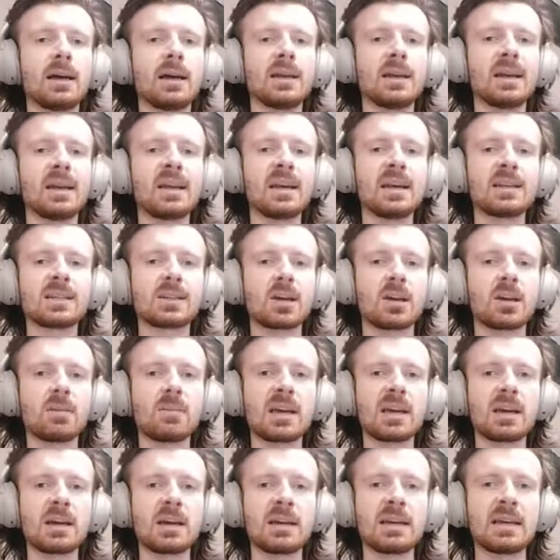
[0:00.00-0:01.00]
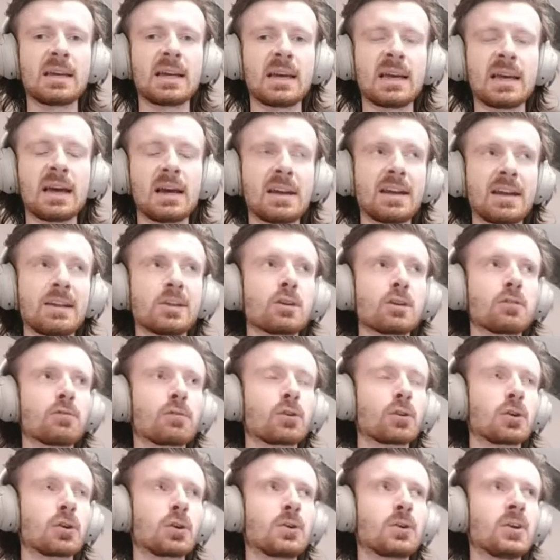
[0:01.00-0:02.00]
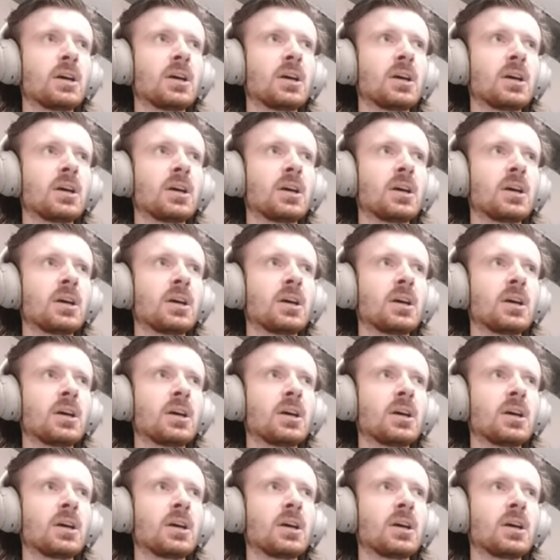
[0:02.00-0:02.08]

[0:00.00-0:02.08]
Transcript: It's going to be identical for